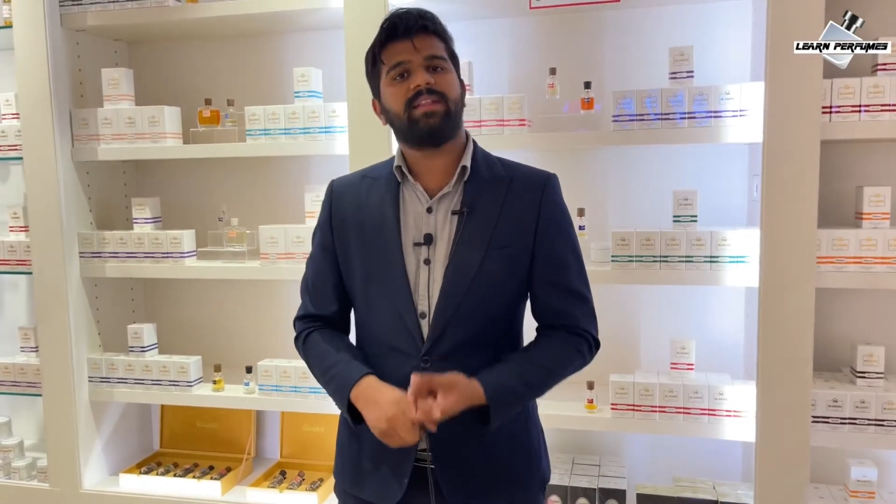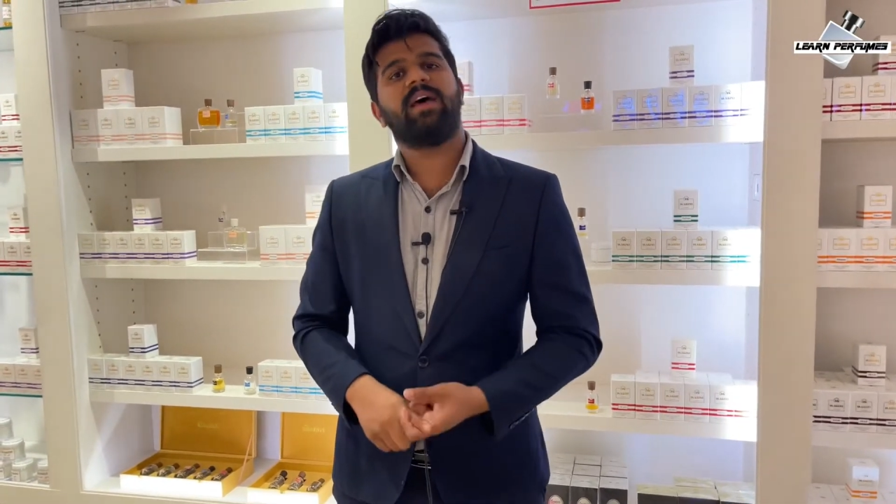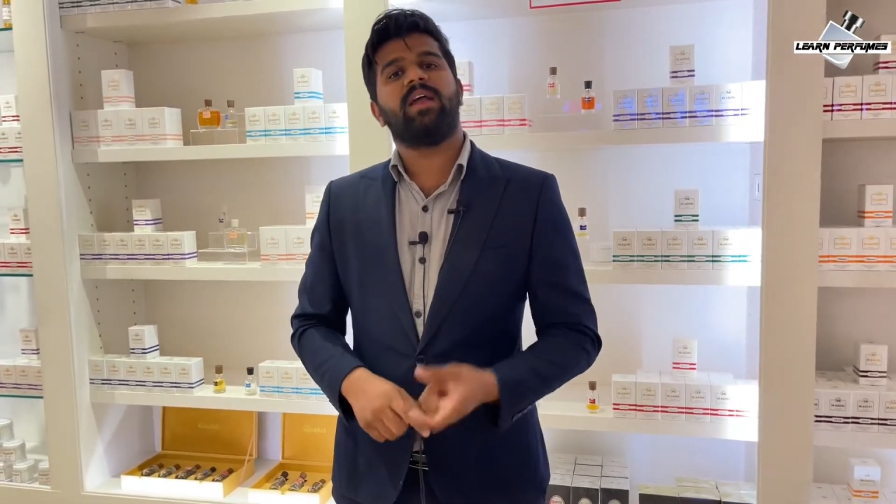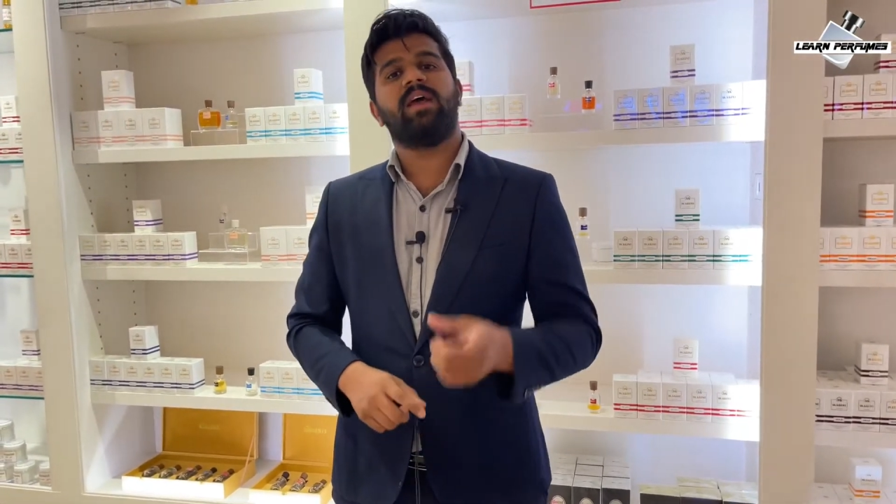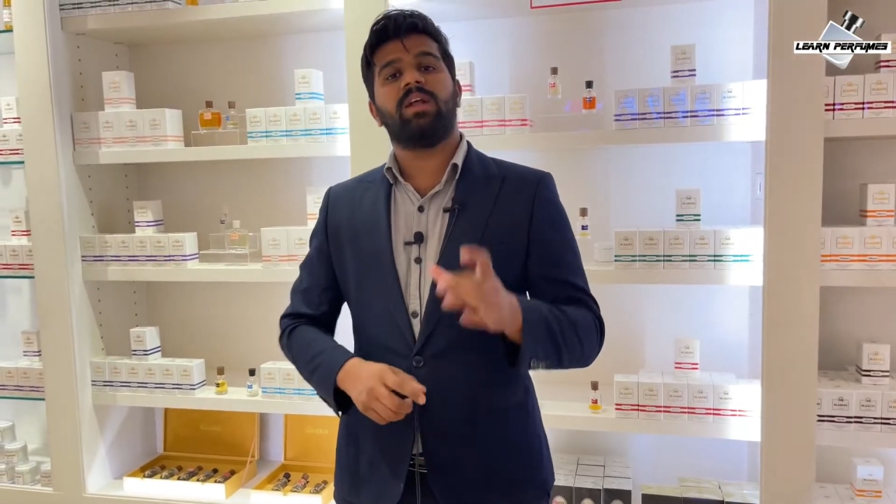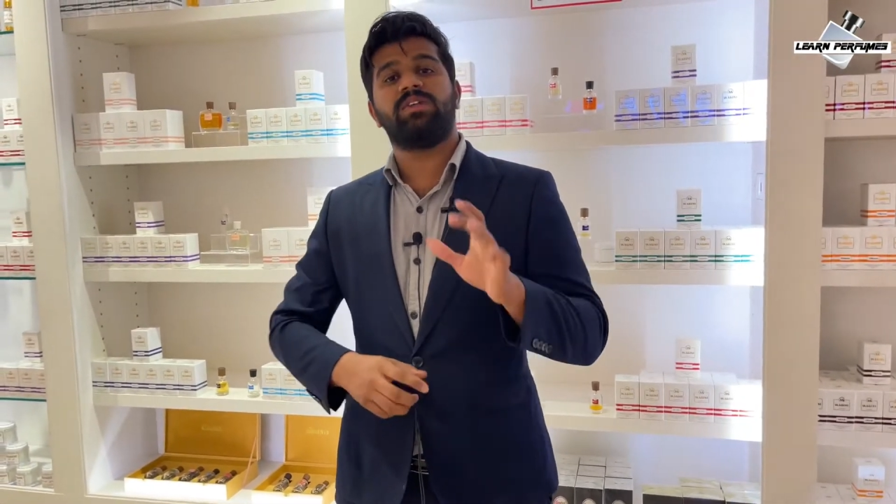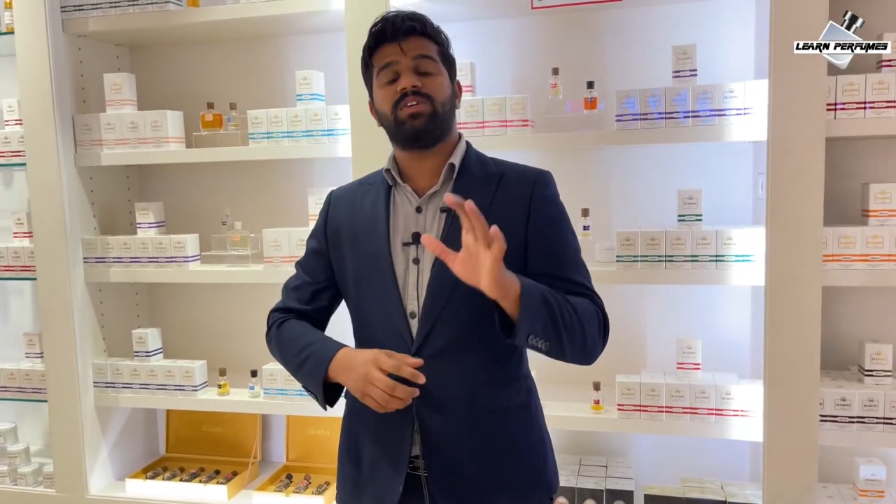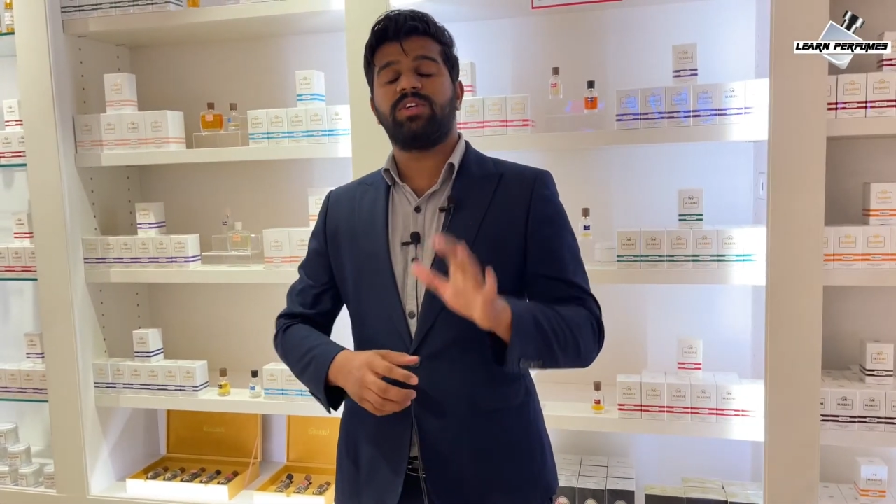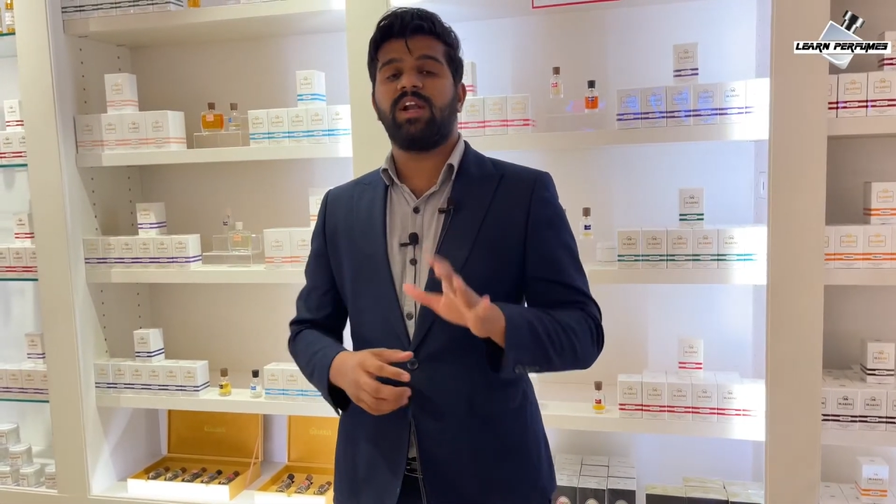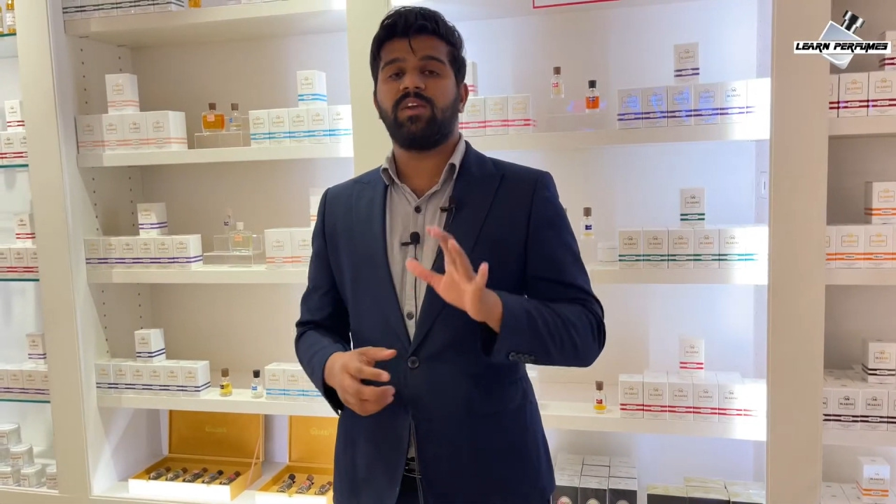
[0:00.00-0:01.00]
then in a
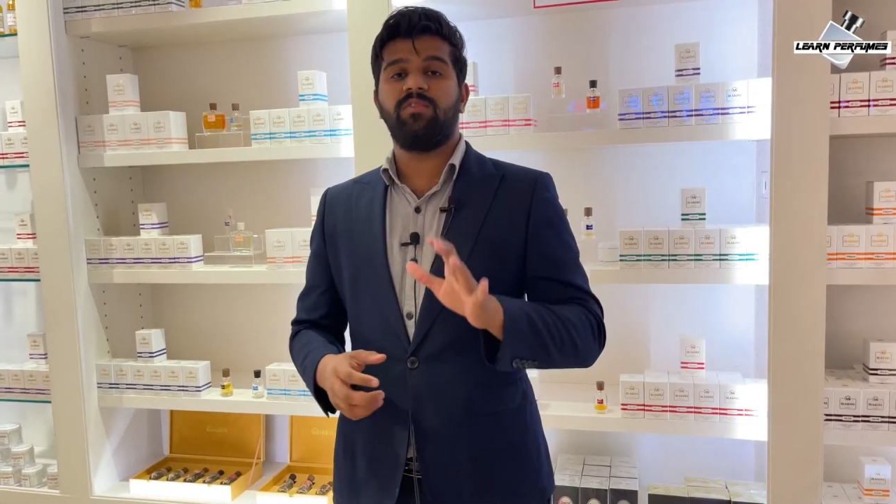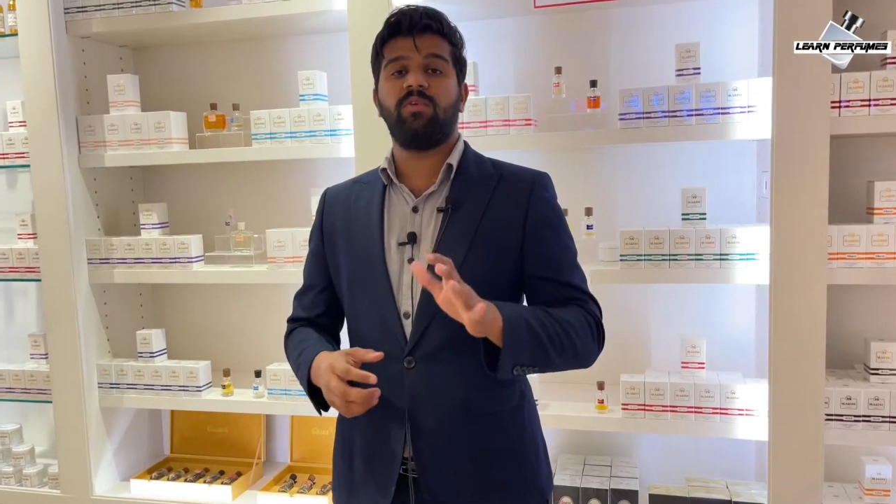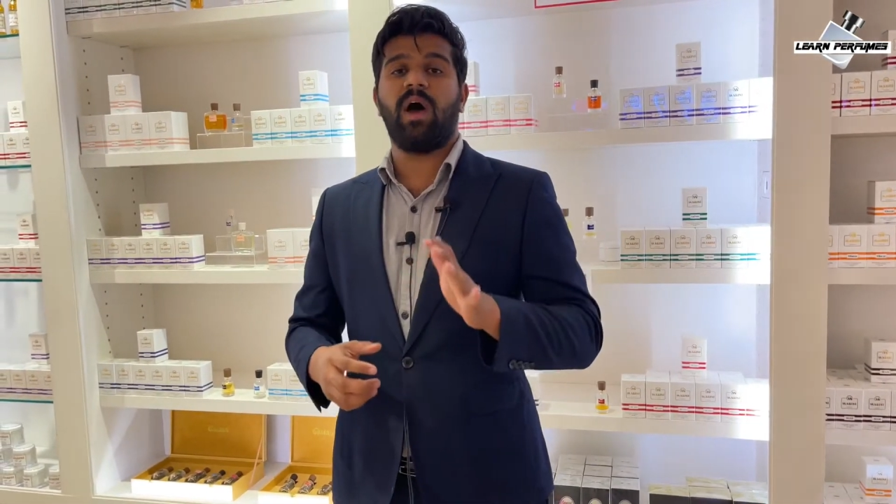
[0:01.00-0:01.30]
detailed review